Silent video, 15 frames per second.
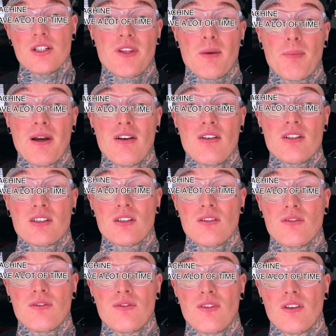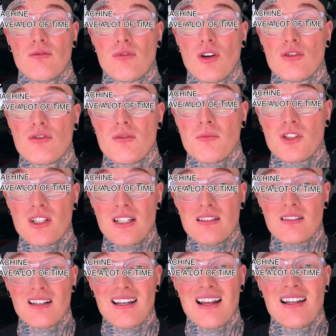The appearance of rotary
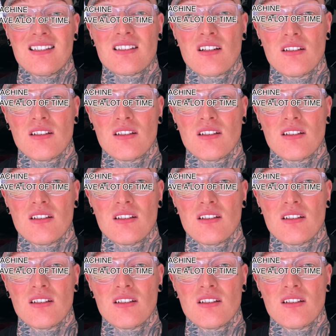machines are less